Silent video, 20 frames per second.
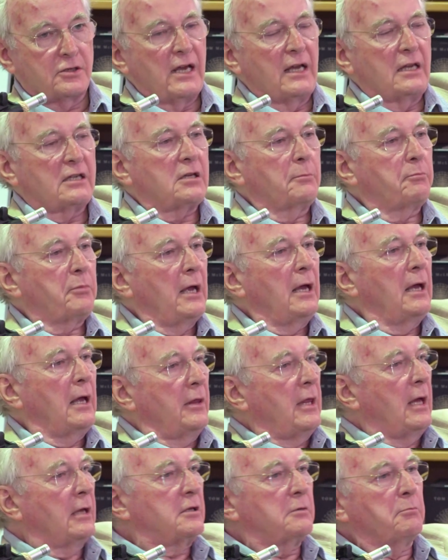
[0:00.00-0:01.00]

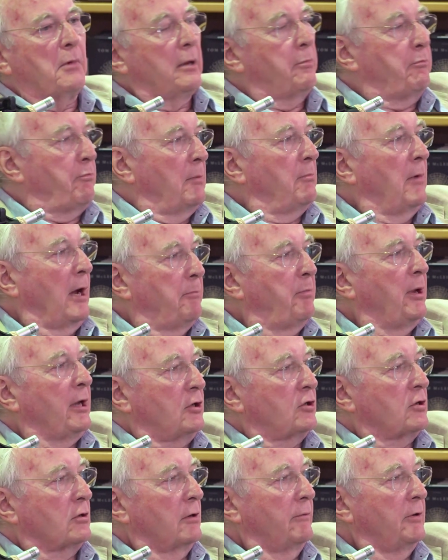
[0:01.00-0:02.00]
That's my
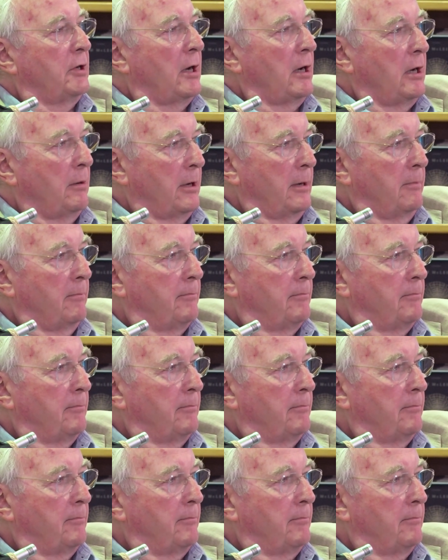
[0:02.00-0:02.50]
picture of it, anyway.